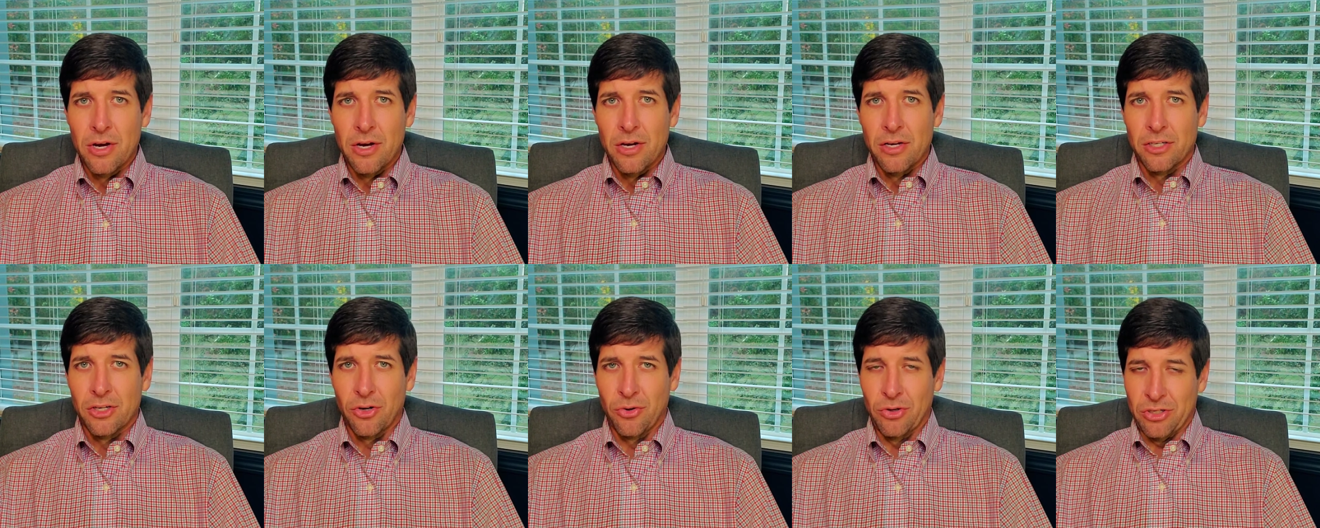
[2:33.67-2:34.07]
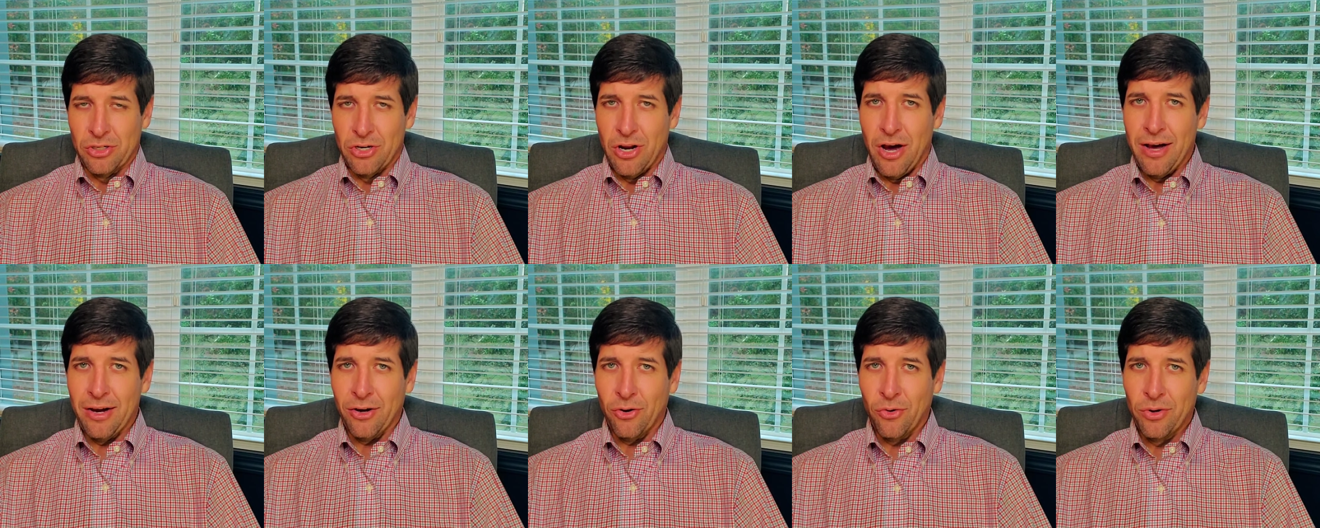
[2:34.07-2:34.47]
So it's
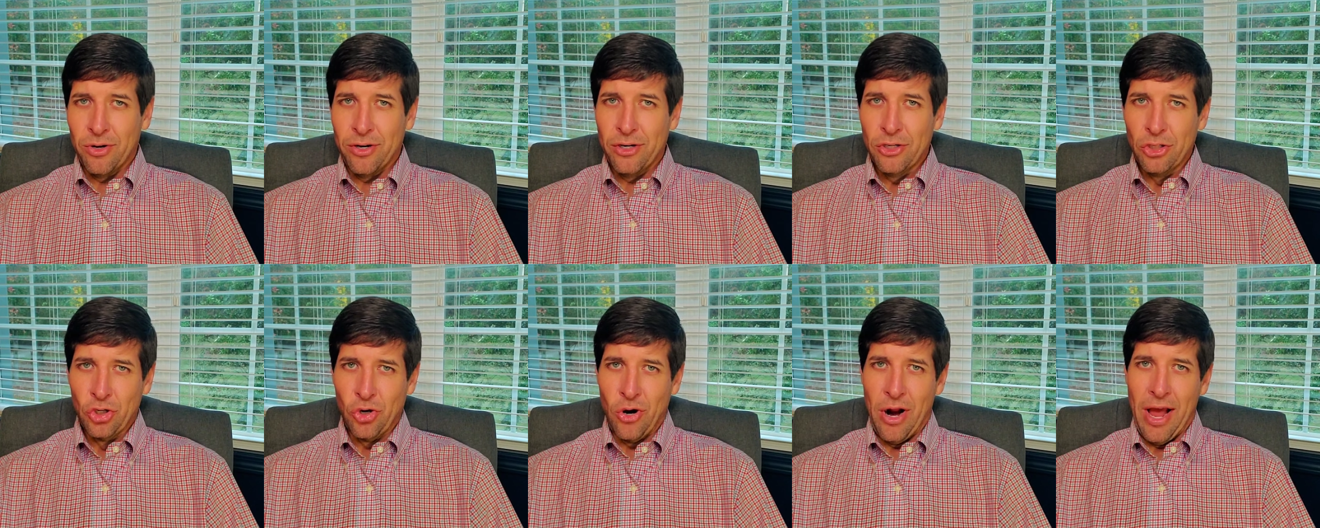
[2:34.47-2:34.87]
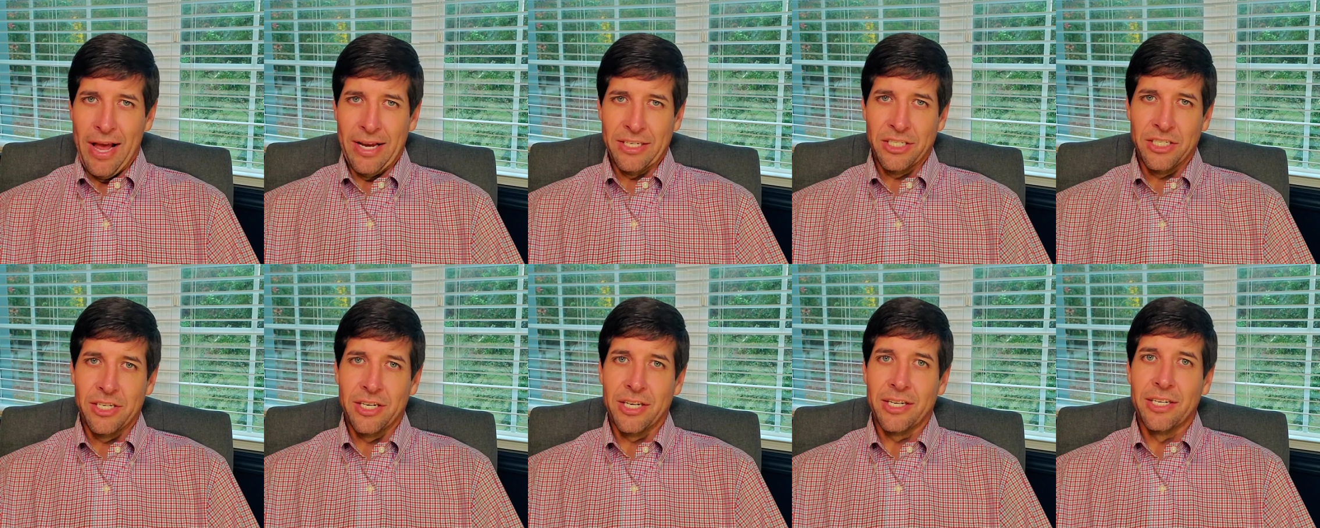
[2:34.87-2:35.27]
not going to
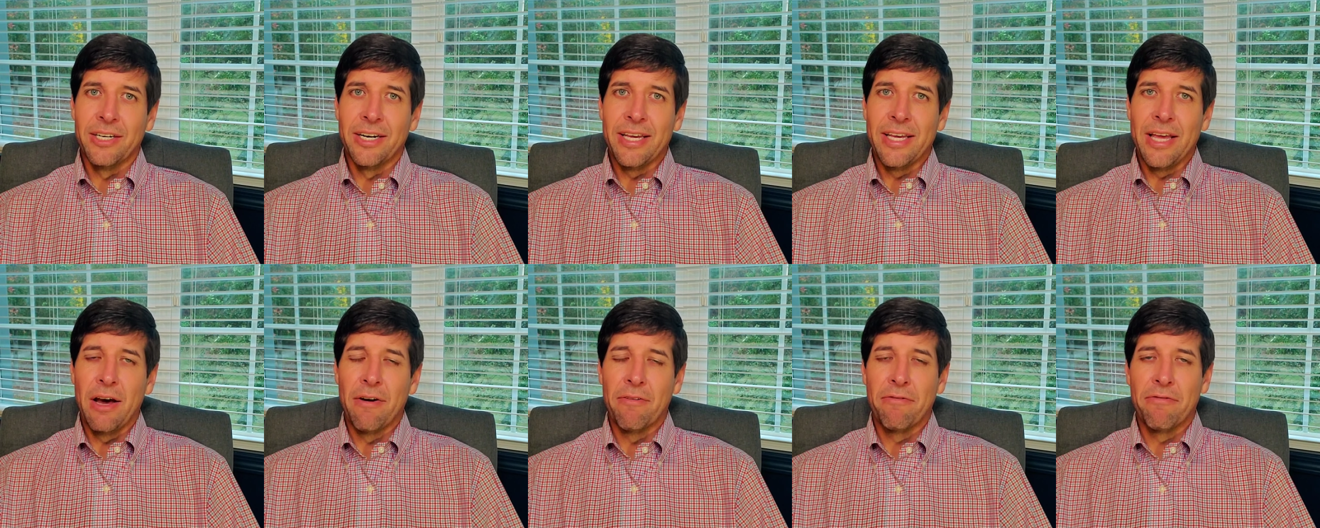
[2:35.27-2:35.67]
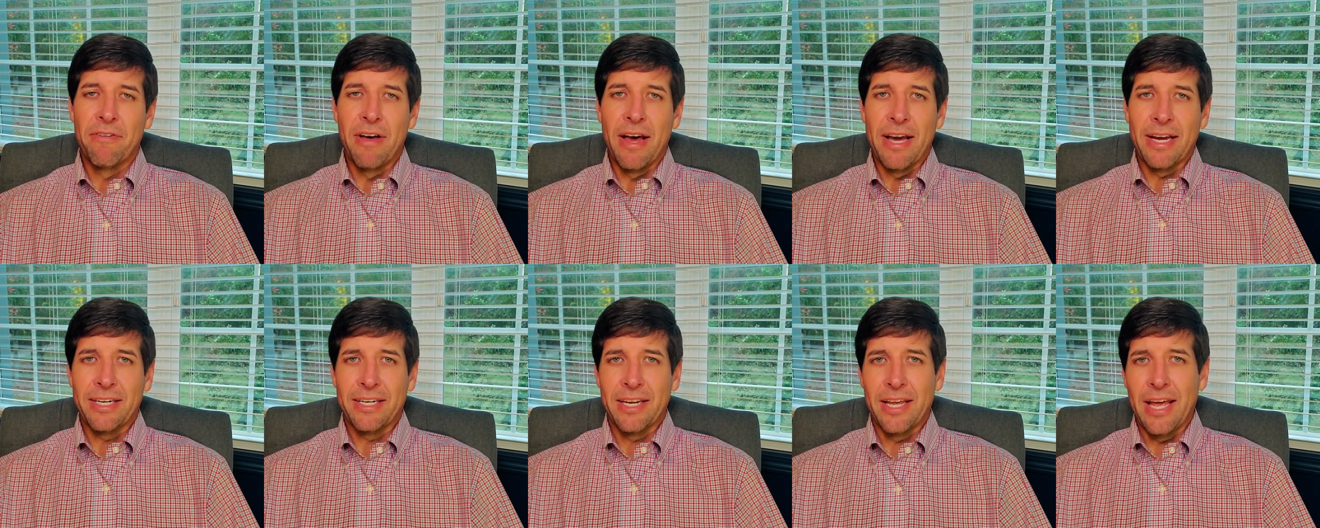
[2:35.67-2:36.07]
drastically
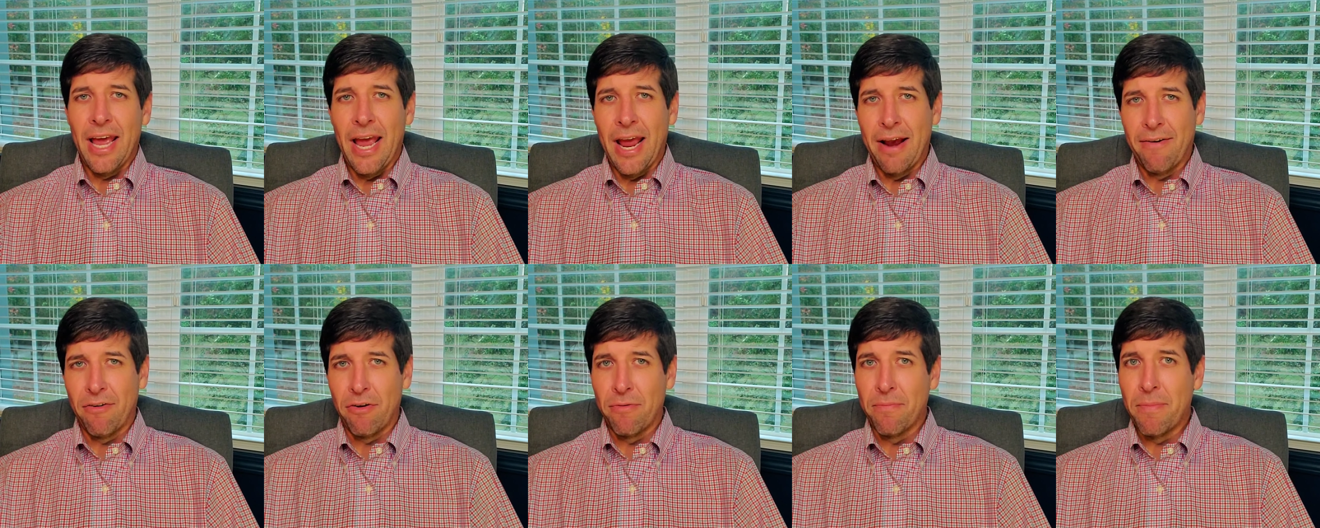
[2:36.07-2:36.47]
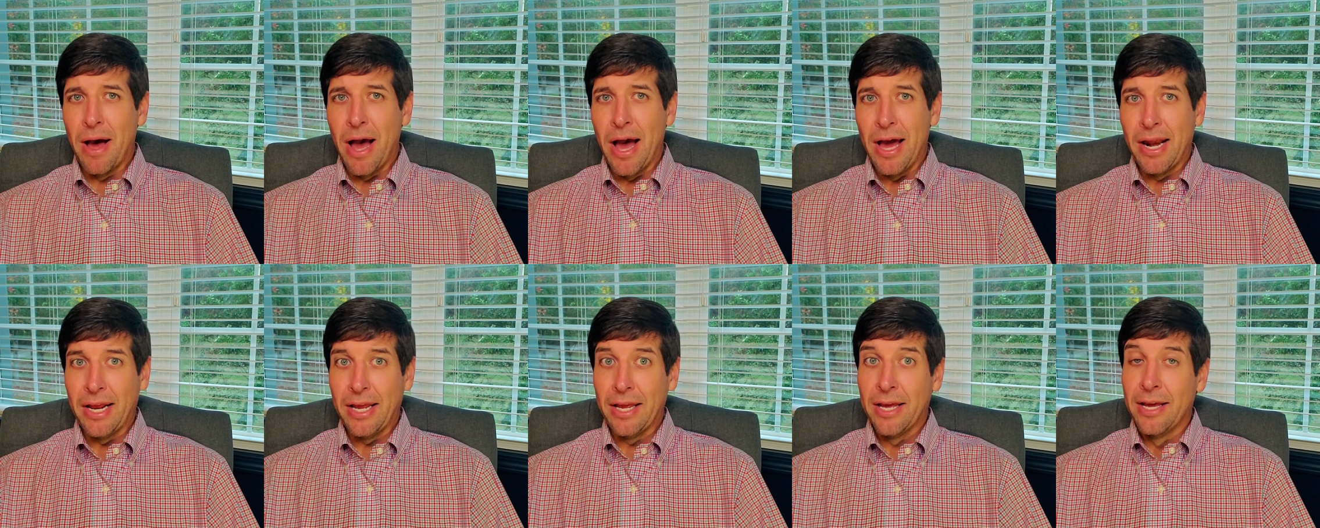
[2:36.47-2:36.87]
affect
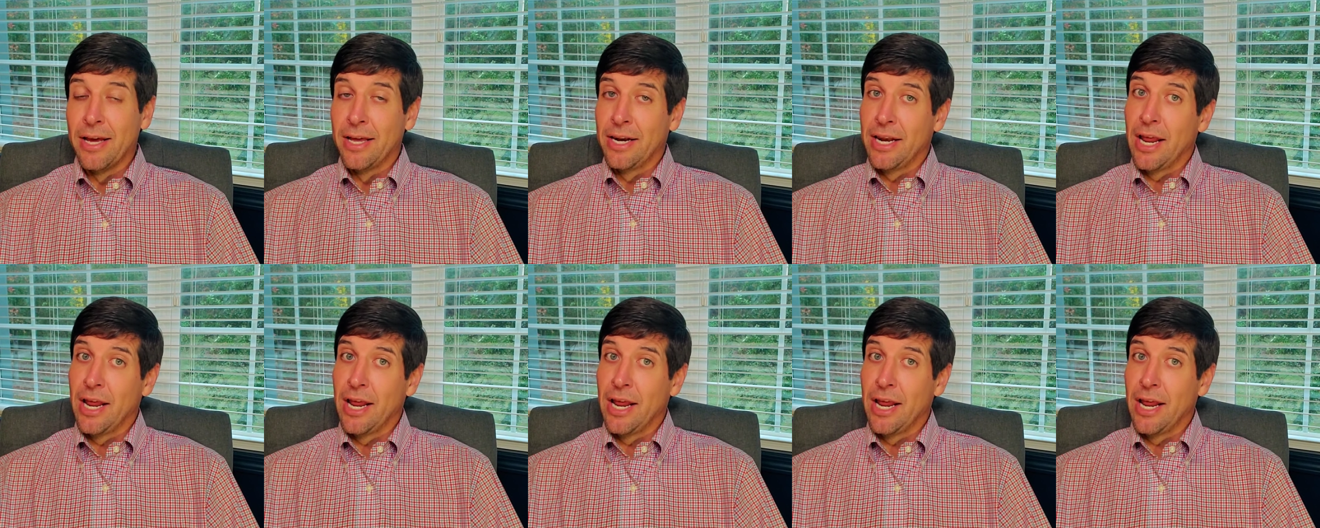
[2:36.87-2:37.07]
everybody.